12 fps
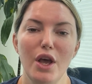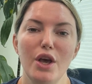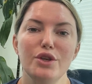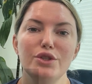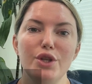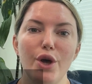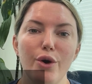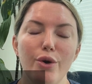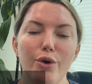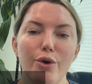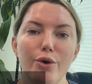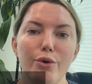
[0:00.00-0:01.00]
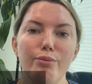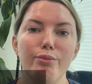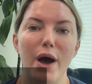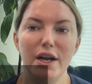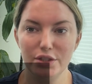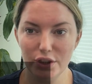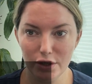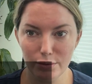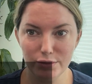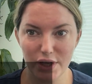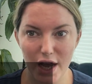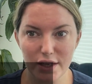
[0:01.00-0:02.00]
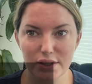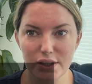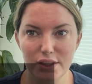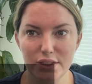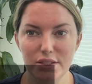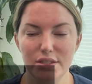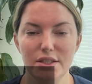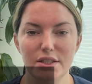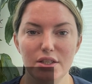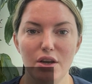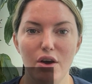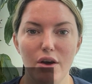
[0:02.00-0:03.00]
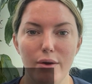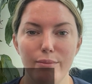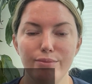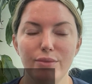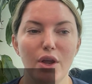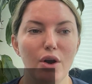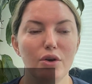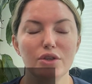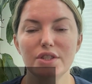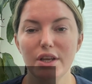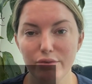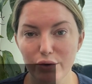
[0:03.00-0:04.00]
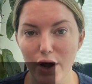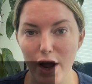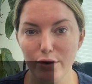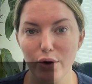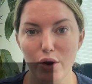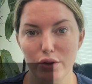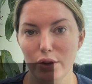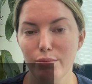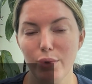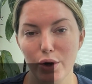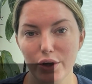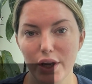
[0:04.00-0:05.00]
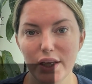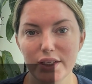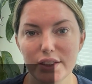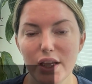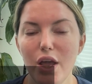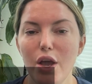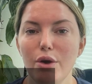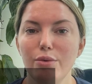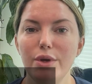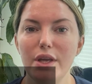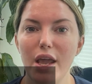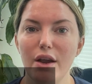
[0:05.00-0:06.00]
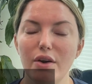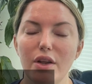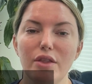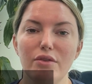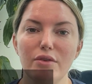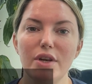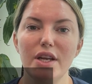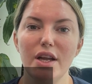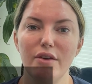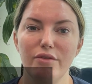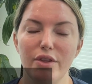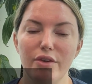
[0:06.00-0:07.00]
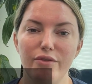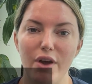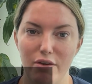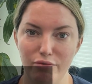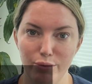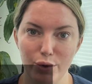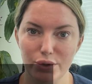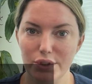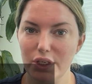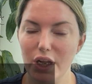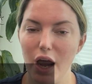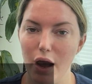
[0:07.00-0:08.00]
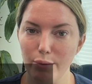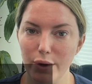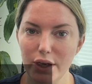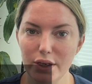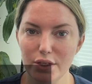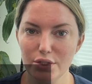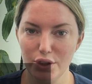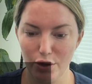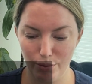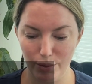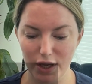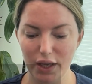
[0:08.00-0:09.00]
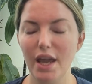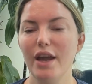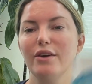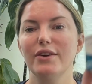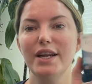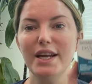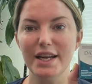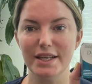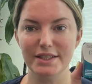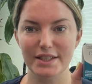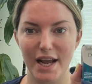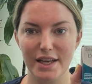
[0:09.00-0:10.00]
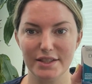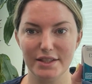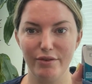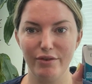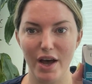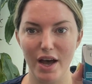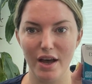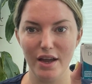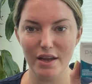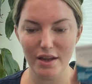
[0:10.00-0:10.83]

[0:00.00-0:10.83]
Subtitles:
So botulinum toxins, there are several out on the market. We carry 3 of the 5 most common. So we carry Daxxify.